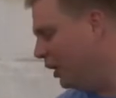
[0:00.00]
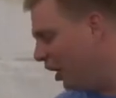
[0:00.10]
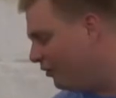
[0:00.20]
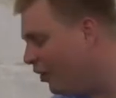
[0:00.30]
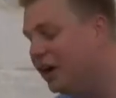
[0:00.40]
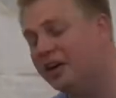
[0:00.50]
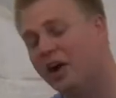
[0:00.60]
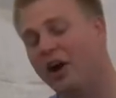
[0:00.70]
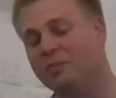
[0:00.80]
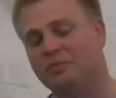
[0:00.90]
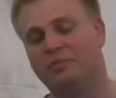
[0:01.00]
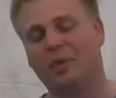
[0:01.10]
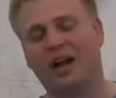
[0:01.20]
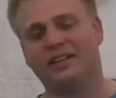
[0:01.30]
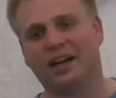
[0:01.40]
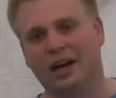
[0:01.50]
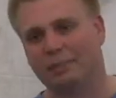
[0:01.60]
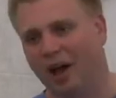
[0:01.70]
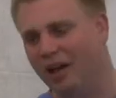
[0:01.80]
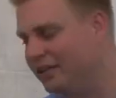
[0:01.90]
with our current monetary
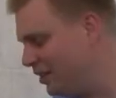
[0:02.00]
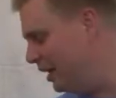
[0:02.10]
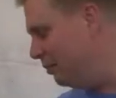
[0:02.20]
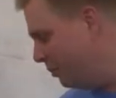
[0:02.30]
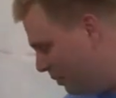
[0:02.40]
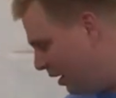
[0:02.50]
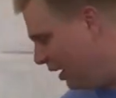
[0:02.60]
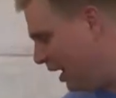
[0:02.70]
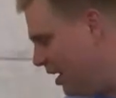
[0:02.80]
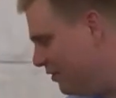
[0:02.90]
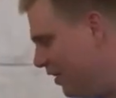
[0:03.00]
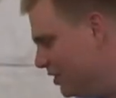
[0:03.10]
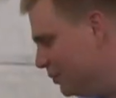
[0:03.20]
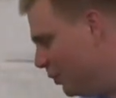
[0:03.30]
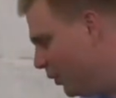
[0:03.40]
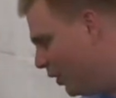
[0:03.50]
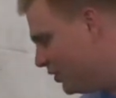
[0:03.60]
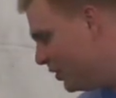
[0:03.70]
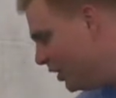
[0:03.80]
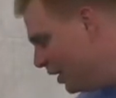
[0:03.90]
policy, again, it funds wars.
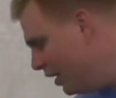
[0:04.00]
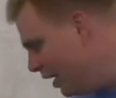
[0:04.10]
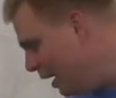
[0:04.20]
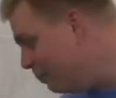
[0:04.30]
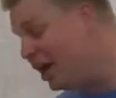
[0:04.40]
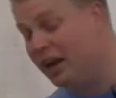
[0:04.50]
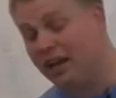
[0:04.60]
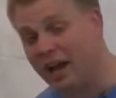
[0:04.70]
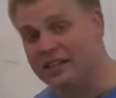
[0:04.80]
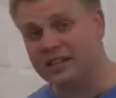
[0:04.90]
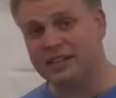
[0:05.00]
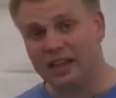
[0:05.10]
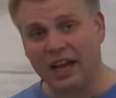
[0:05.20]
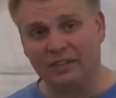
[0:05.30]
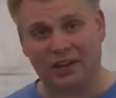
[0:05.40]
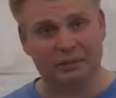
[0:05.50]
It penalizes saving